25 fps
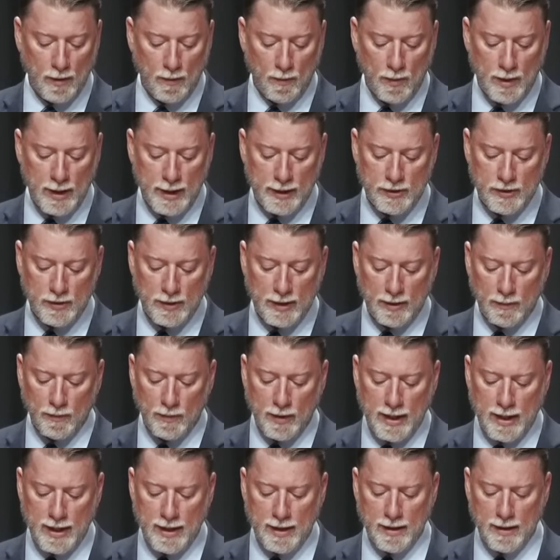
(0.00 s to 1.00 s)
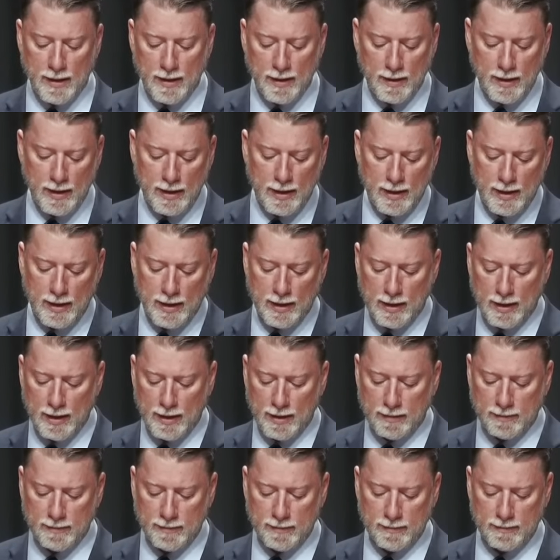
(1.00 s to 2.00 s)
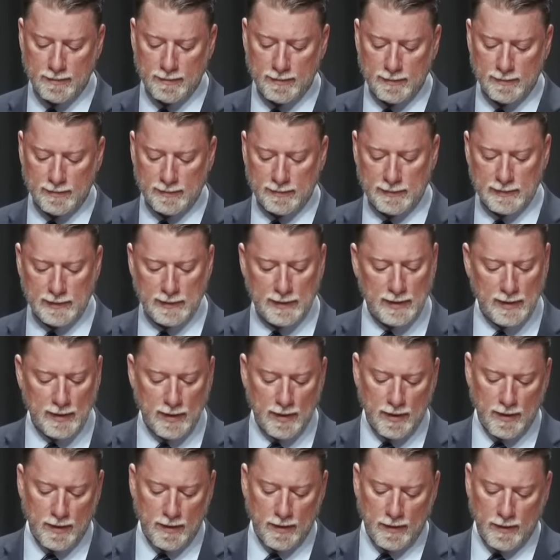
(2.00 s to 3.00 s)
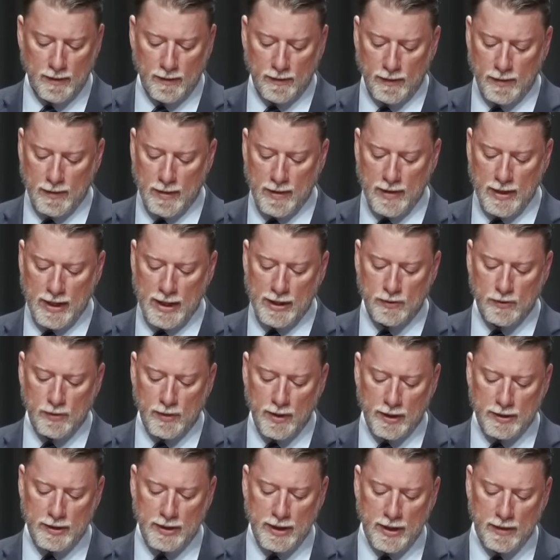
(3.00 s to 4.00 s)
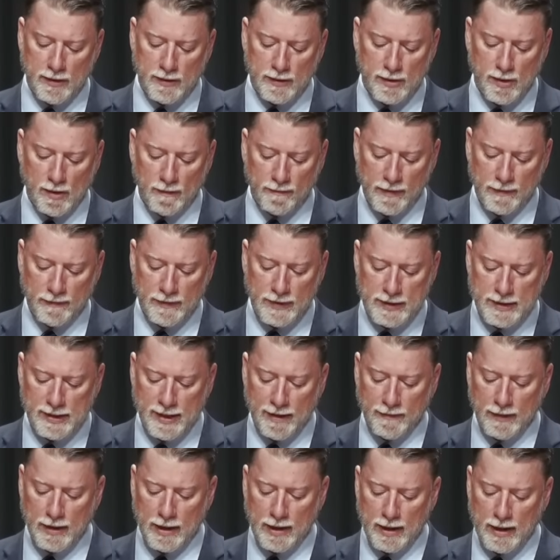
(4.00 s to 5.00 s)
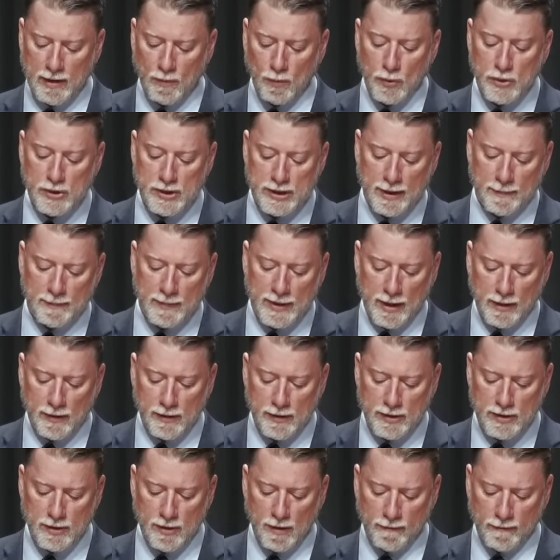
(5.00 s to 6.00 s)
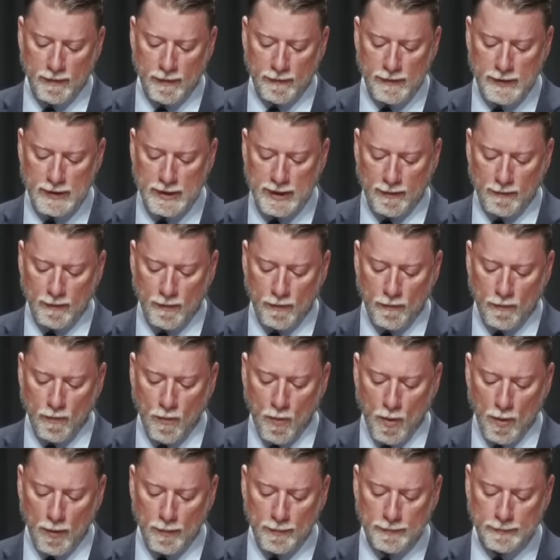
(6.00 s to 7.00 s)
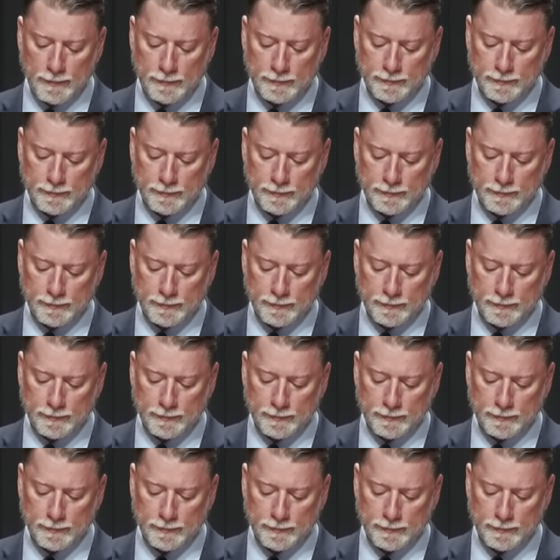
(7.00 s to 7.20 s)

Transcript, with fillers: We'll actually read uh, the, the introduction here in Psalm 57, and then we'll skip down to Psalm 57 4.